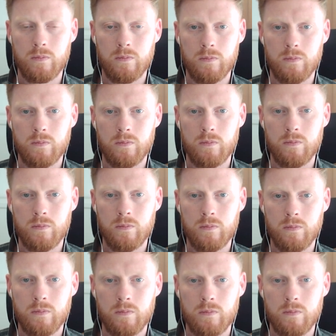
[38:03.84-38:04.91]

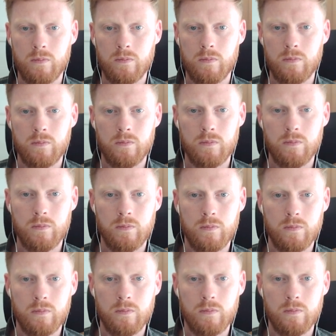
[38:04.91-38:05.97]

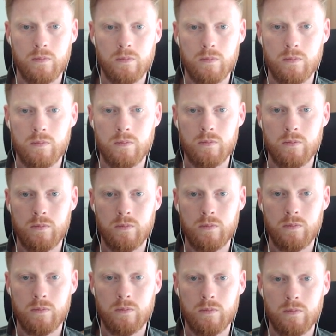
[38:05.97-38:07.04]

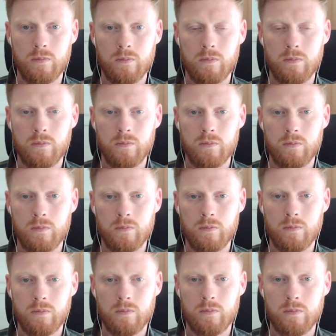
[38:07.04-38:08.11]

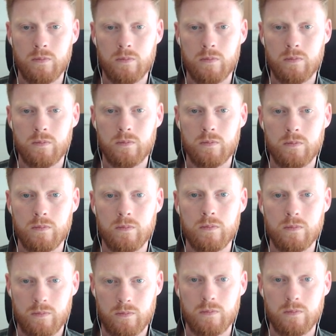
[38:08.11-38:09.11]
No words are spoken by the person on screen.